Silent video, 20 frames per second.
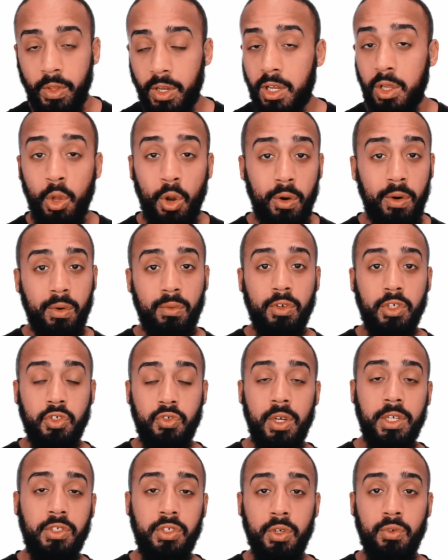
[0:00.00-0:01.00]
The caloric
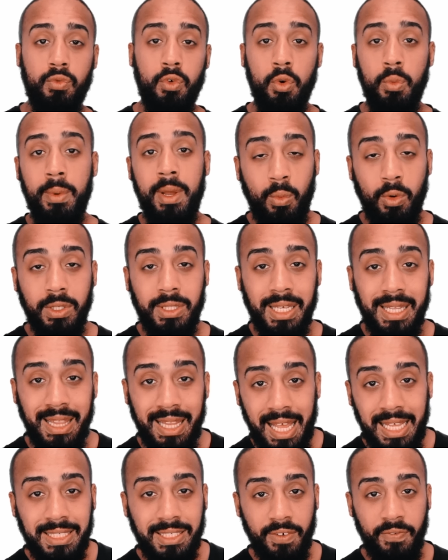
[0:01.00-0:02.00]
restriction group was
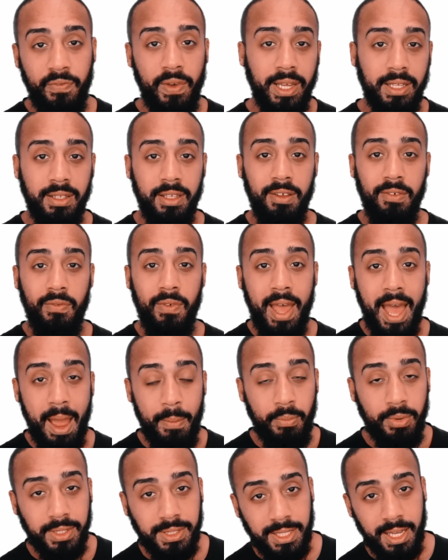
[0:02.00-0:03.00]
less effective
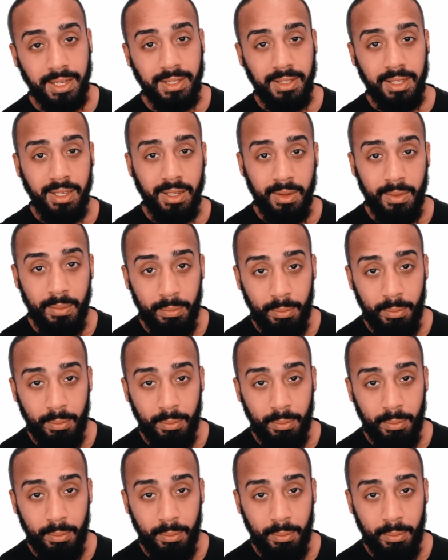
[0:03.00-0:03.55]
at protecting